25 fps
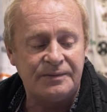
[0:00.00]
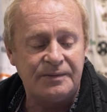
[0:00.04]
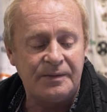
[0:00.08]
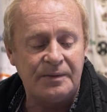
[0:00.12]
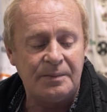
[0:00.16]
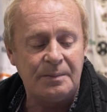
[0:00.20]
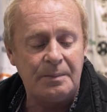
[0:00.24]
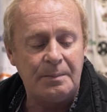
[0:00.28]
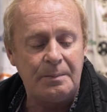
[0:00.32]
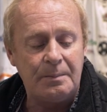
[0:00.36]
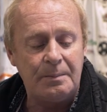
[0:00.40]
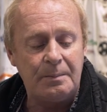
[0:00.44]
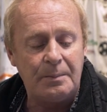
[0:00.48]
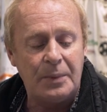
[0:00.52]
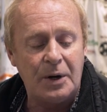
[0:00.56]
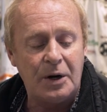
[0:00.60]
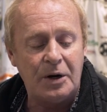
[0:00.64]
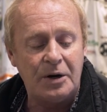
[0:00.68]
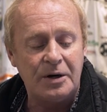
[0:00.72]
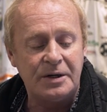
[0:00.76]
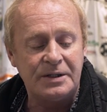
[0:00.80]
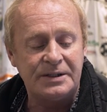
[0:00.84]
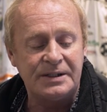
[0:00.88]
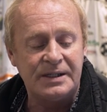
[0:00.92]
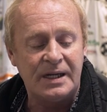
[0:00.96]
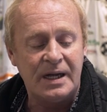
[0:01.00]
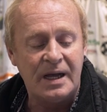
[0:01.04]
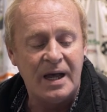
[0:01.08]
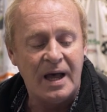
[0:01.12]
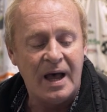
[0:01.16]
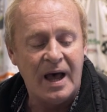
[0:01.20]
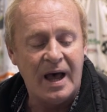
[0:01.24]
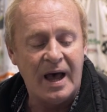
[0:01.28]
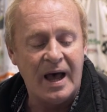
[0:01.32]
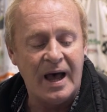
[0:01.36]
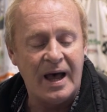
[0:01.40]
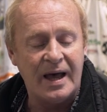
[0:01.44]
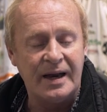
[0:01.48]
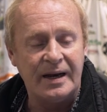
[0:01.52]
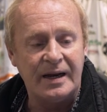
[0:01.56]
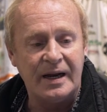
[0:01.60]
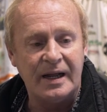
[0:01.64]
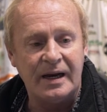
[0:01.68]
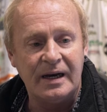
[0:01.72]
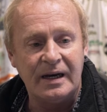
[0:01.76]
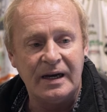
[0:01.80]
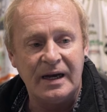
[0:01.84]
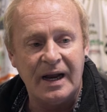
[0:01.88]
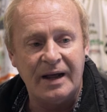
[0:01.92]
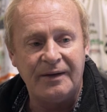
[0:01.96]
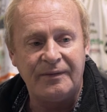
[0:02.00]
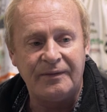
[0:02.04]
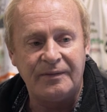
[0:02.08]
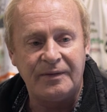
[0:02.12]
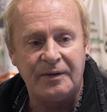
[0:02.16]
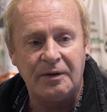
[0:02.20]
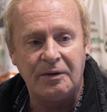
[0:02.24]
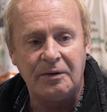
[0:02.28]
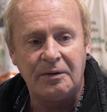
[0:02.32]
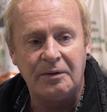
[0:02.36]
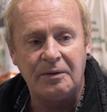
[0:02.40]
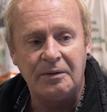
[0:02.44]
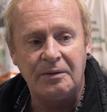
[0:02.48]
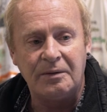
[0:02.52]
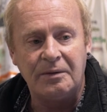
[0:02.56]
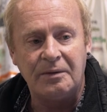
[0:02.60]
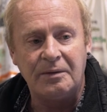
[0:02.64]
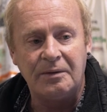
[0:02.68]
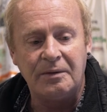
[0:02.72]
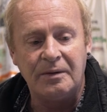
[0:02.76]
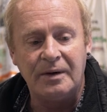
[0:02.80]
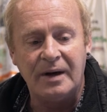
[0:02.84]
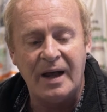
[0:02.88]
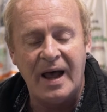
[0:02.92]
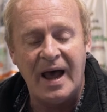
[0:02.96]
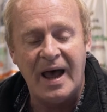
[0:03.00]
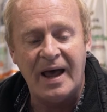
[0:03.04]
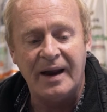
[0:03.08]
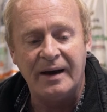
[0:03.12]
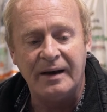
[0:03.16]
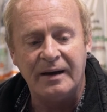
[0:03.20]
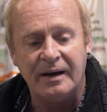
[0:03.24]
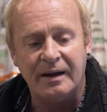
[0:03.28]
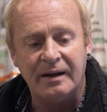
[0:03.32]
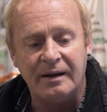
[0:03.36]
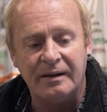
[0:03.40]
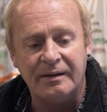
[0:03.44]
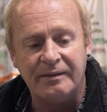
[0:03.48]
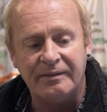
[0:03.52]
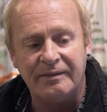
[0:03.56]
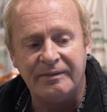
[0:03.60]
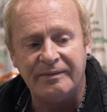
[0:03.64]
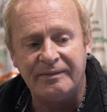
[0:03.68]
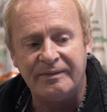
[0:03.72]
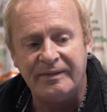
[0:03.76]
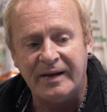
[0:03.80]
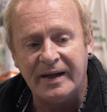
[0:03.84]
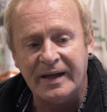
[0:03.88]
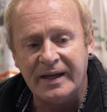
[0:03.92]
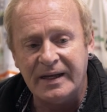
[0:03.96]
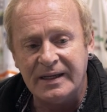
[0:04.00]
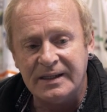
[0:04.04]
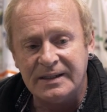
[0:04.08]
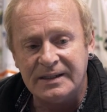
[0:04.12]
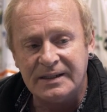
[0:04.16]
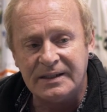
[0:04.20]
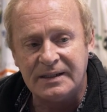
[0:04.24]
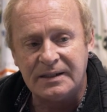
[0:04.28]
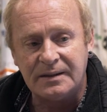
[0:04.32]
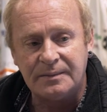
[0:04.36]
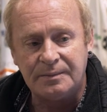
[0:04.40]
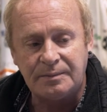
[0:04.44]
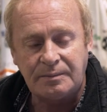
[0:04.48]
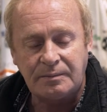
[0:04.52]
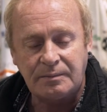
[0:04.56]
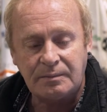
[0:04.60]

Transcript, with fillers: from bars and the laughter and the fights.